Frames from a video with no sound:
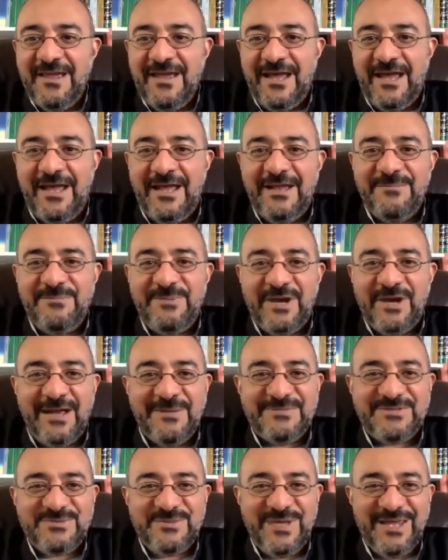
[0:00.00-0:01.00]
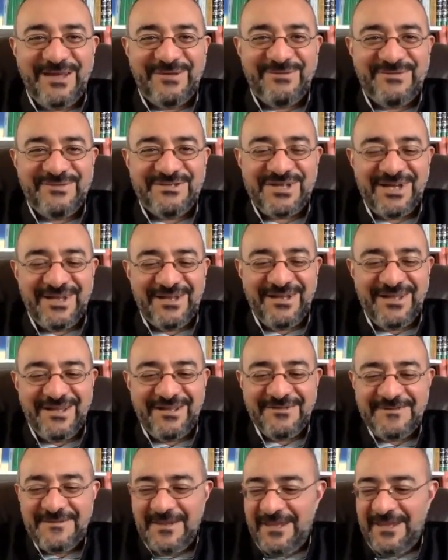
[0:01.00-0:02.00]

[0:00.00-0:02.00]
and perhaps we have, inshallah,